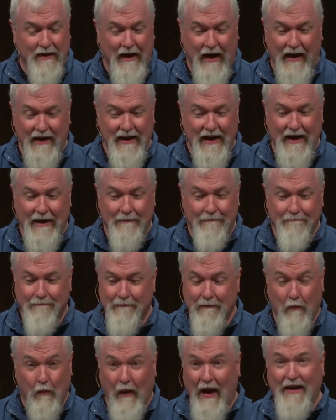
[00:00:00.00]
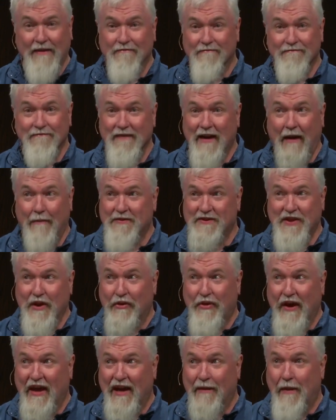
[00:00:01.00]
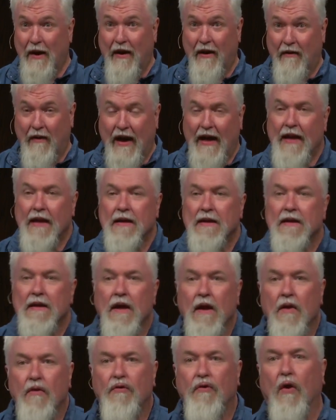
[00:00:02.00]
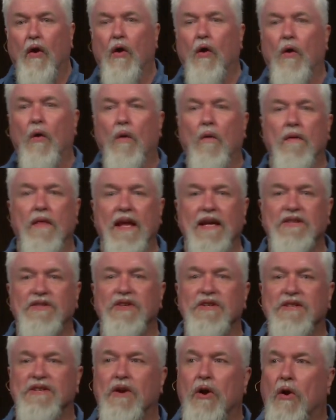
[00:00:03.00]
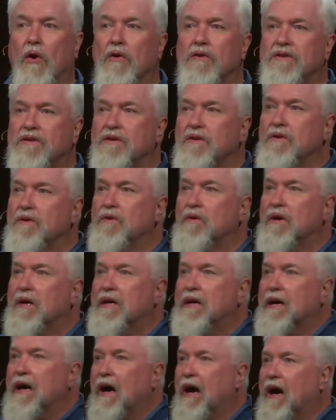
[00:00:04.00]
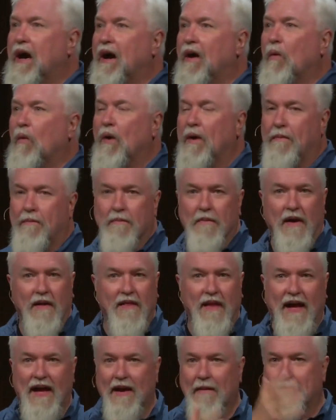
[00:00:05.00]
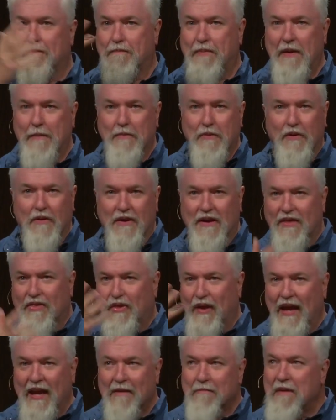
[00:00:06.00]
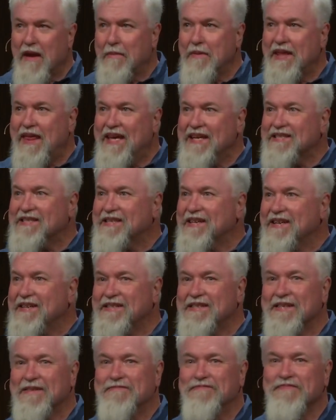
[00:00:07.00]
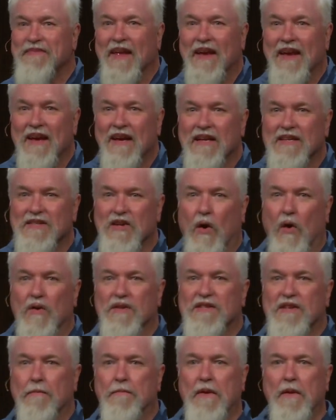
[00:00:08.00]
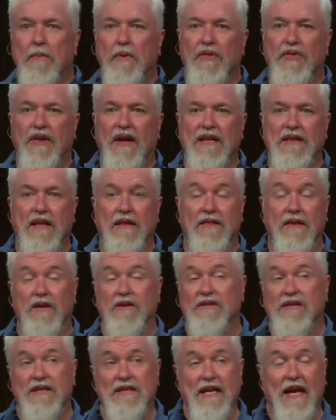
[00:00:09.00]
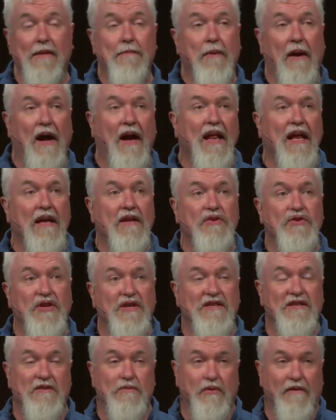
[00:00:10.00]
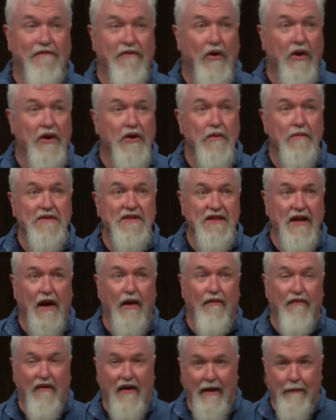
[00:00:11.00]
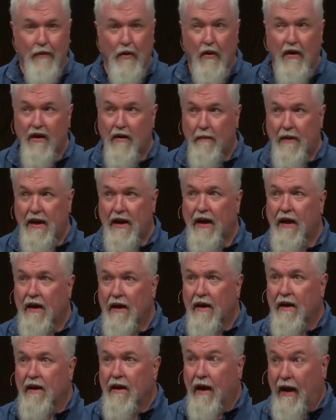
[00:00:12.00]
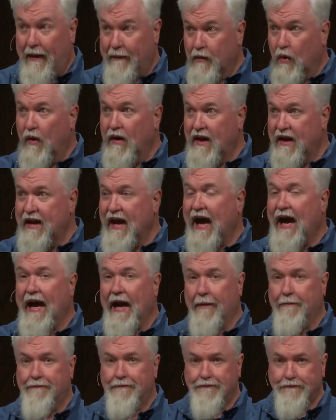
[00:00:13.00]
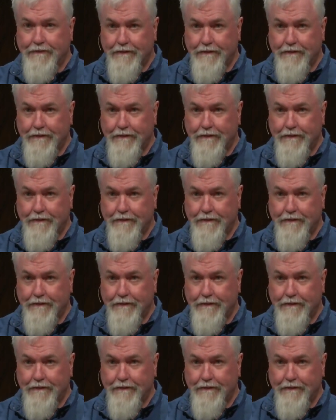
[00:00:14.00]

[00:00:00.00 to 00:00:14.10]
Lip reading: I did. What? I'm still thinking about it, right? So let's just go to what a lot of people think maybe this is. So some people think that there's a dead body and Jesus is referring to himself. I'm going to die.